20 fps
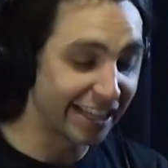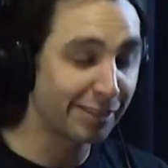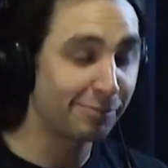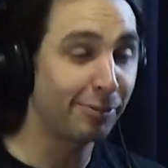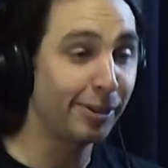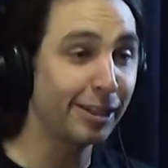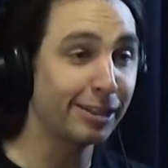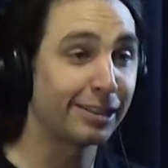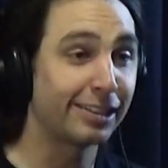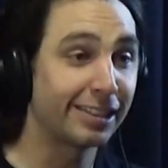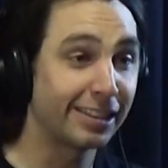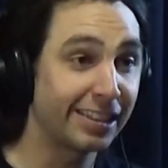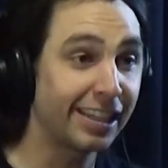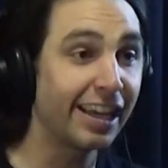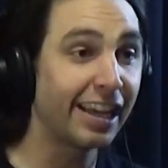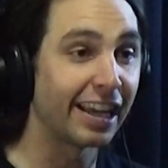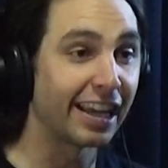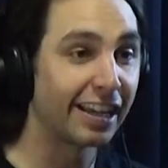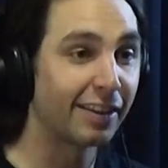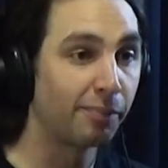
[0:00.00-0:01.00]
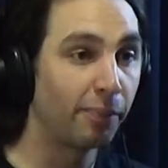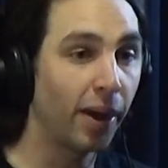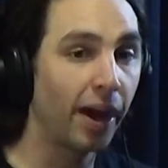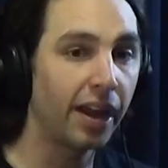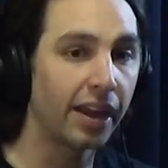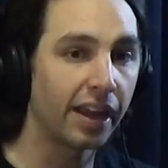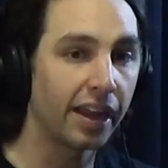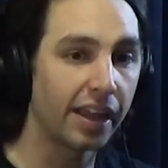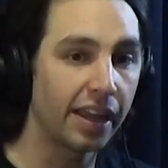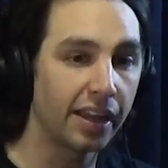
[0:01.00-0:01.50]
Like, it's pretty sick.
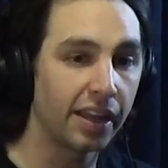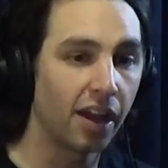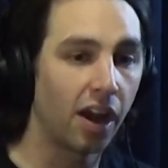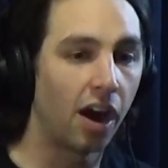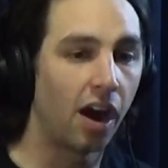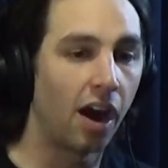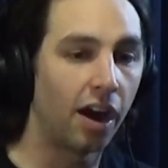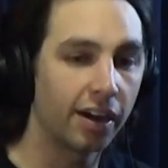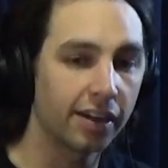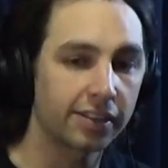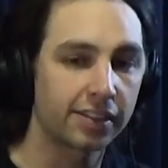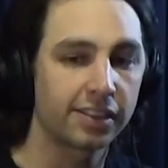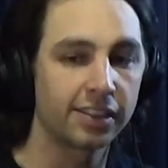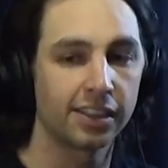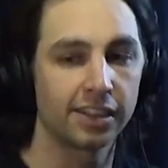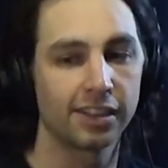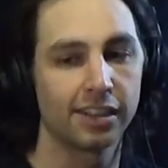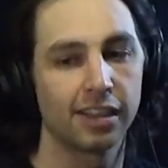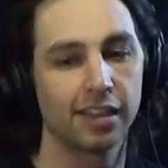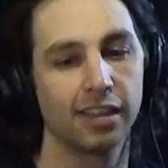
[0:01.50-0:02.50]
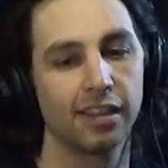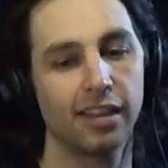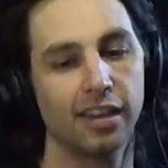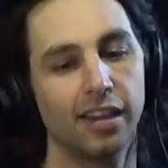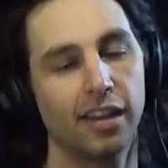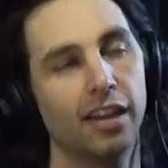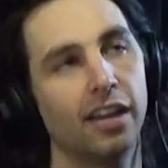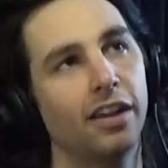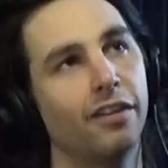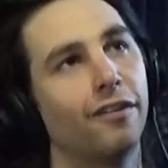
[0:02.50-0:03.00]
But it honestly,
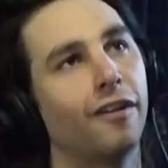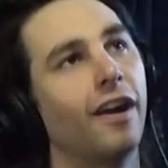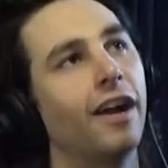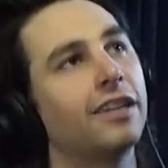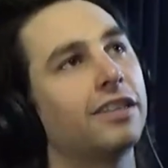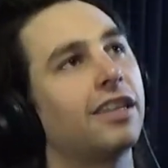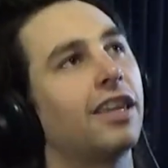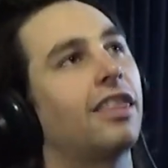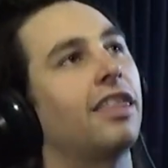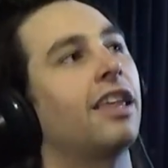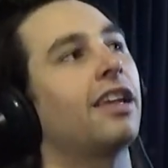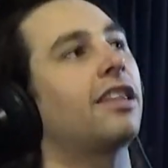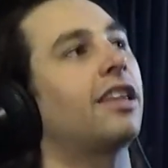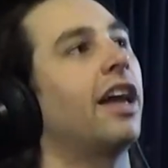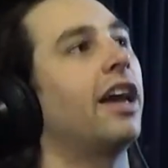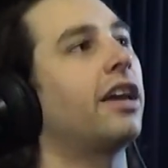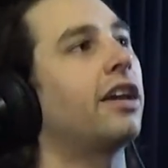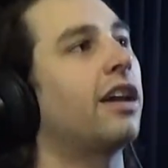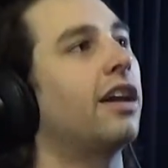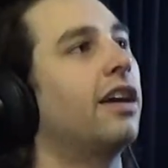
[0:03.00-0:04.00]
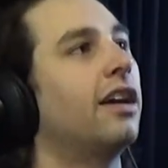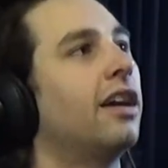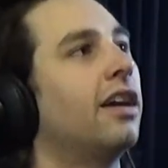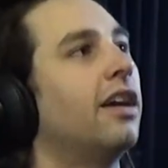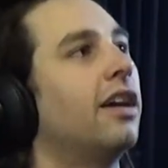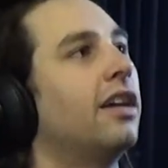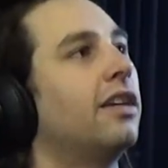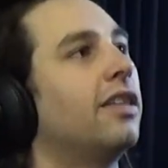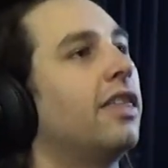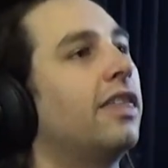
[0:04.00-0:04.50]
for us to think like
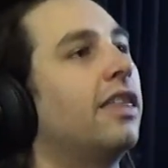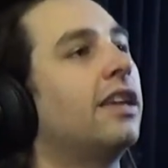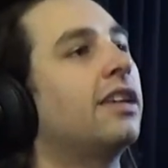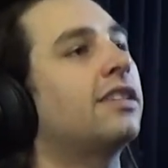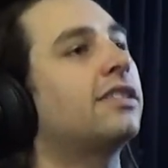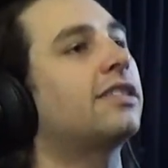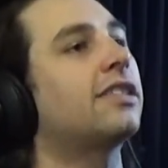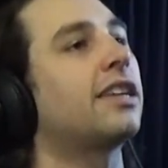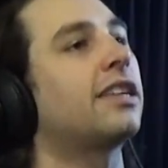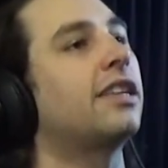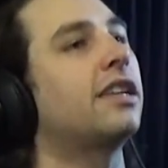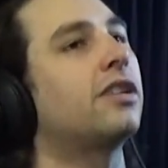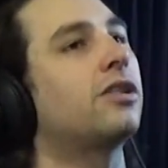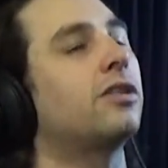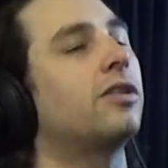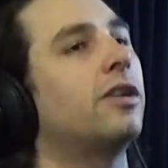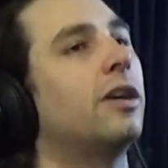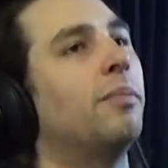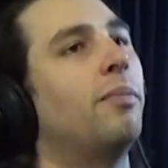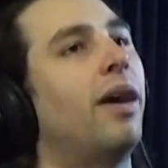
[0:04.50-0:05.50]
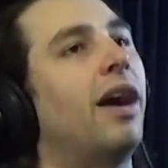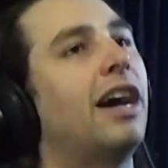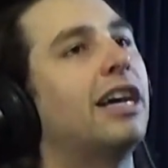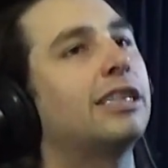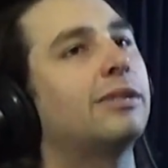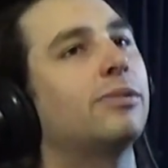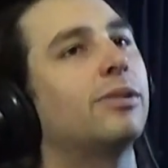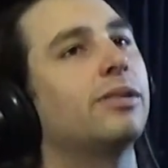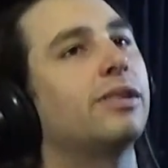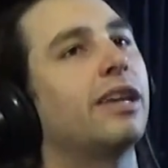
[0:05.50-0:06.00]
things like this are
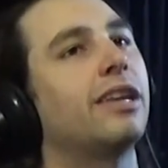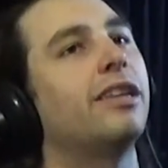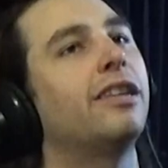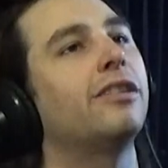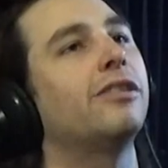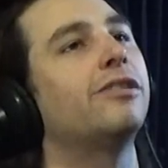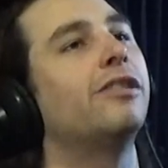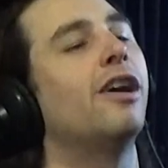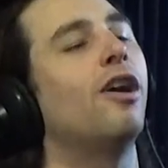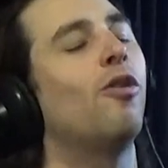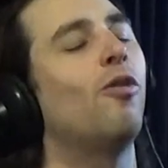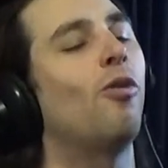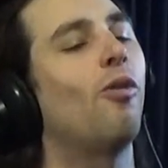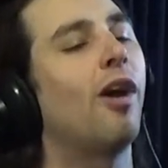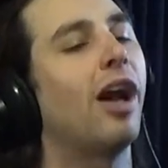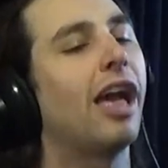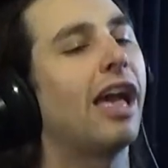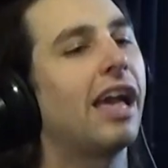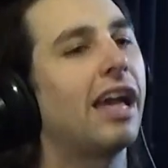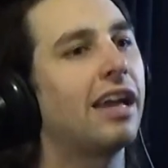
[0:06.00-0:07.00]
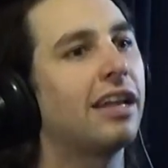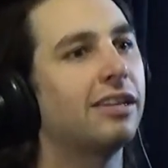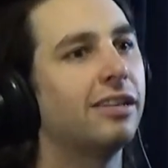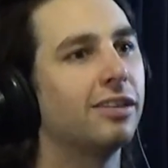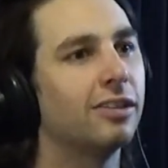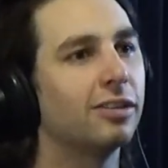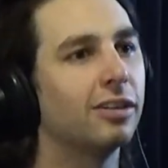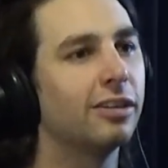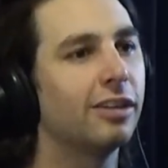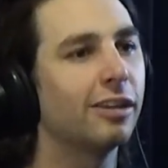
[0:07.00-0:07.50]
impossible, it's like, there's no
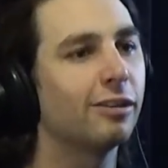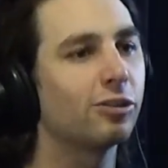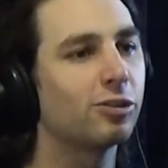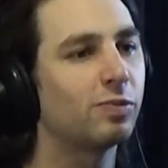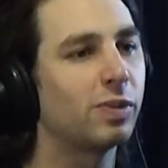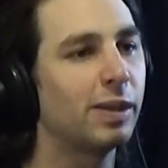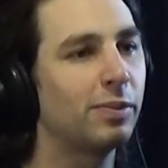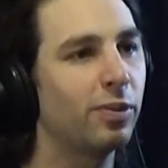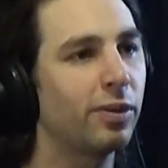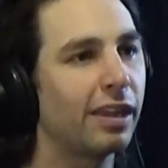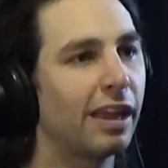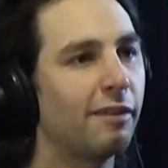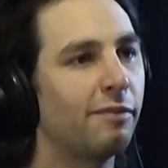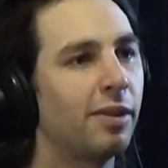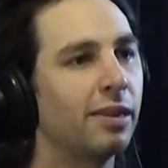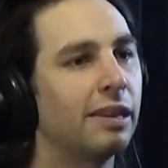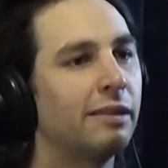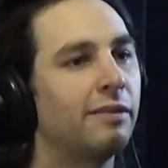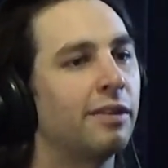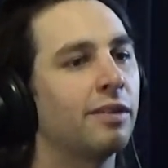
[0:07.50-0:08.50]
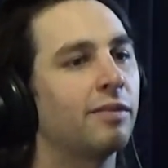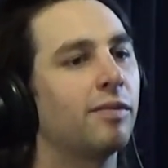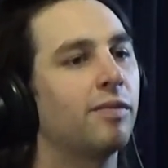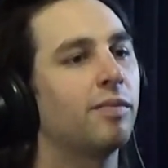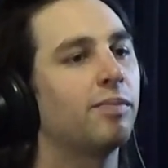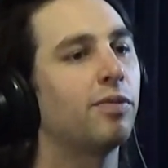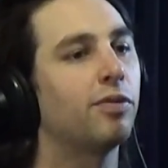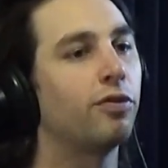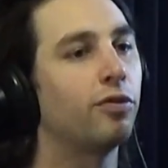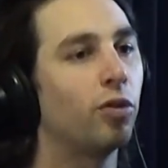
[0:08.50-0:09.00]
way, dude. There's people that have been
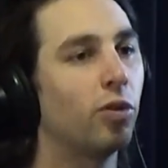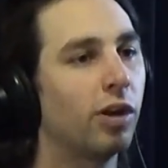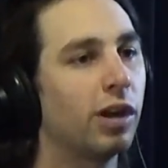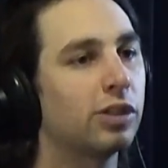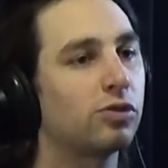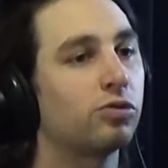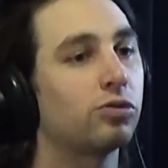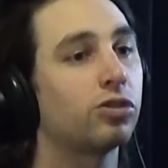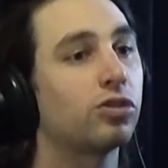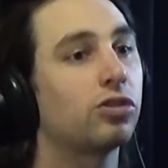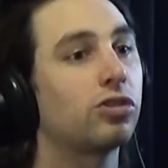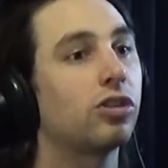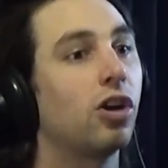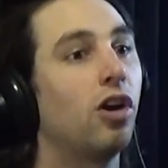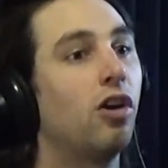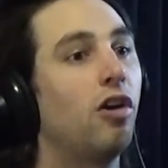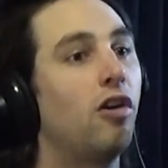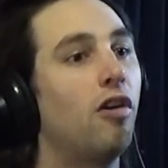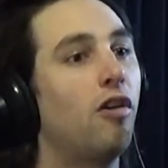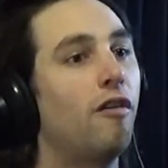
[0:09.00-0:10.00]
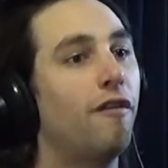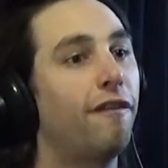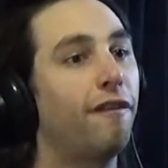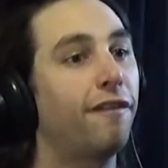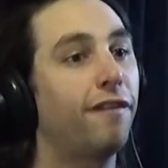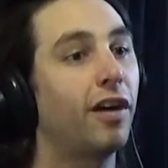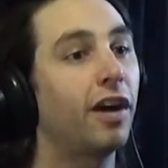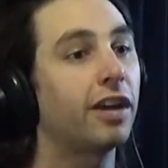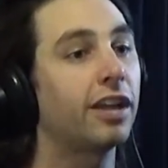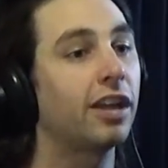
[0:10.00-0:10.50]
living before us for so
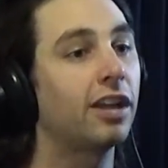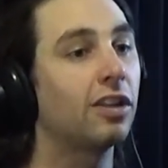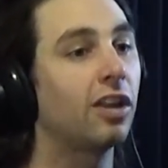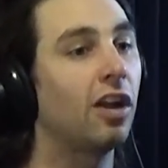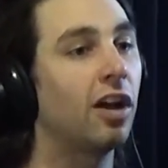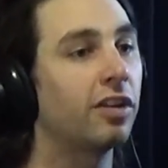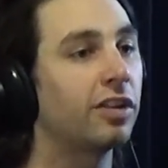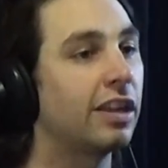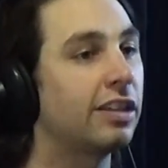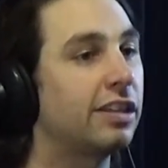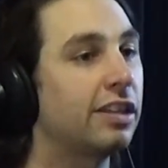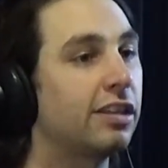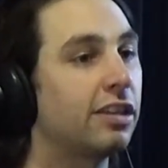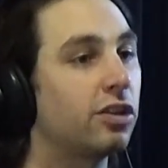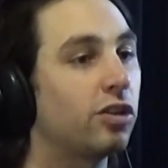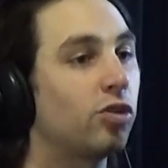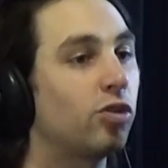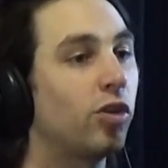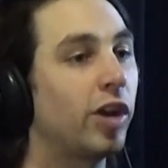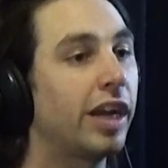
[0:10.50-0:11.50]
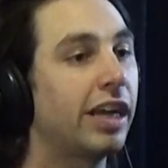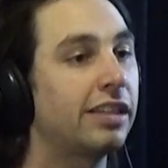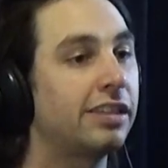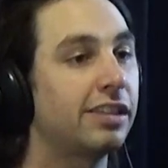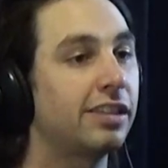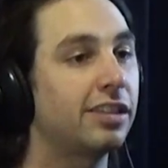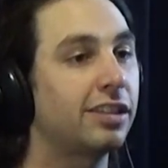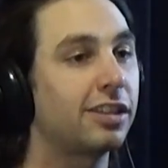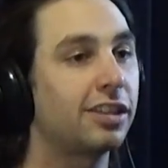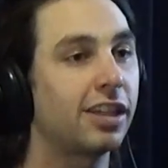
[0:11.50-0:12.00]
fucking long that did the
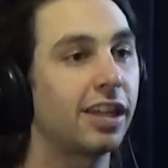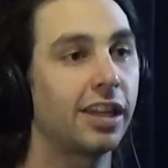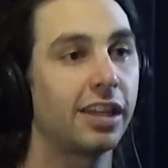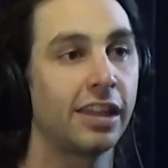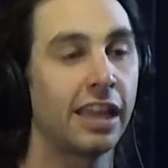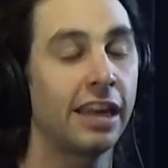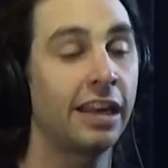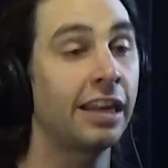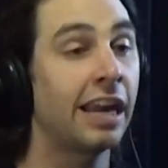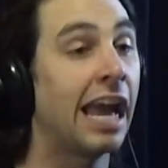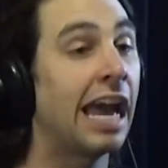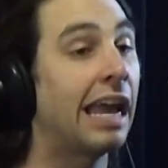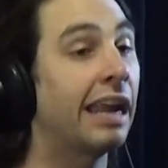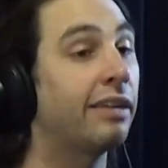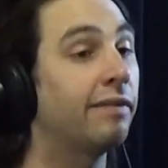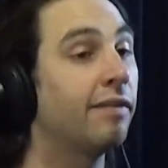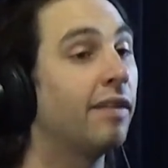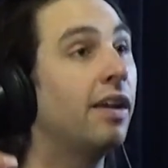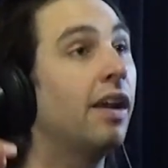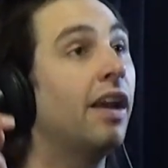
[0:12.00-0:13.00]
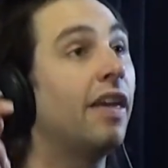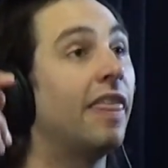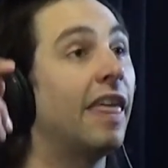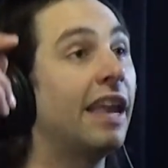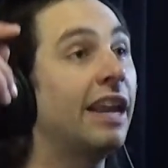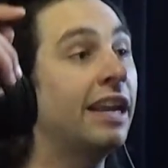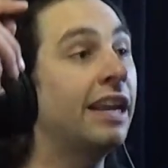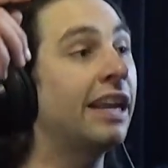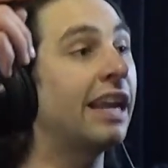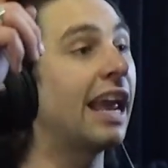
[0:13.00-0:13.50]
craziest shit, and they
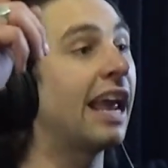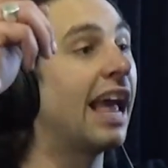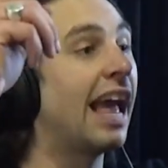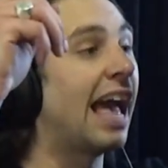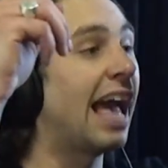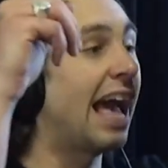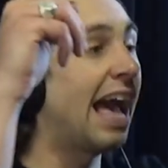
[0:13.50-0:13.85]
didn't